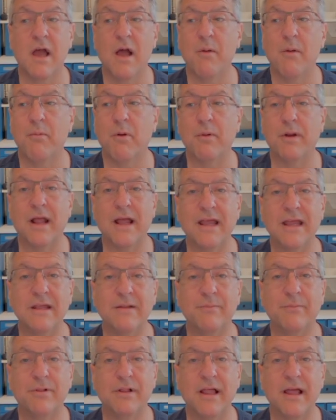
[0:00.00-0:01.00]
But when I
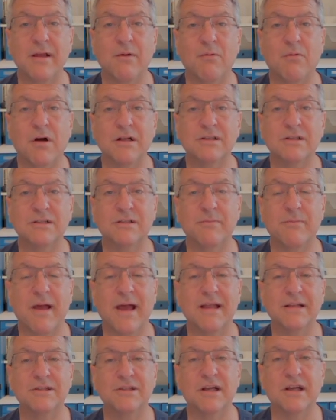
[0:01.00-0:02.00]
hit play, watch the
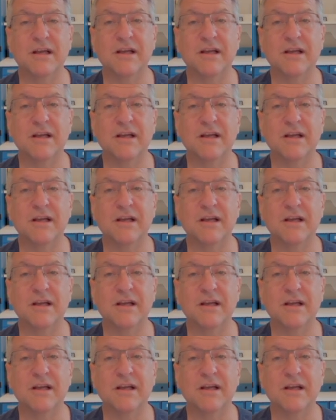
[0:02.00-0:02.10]
magic.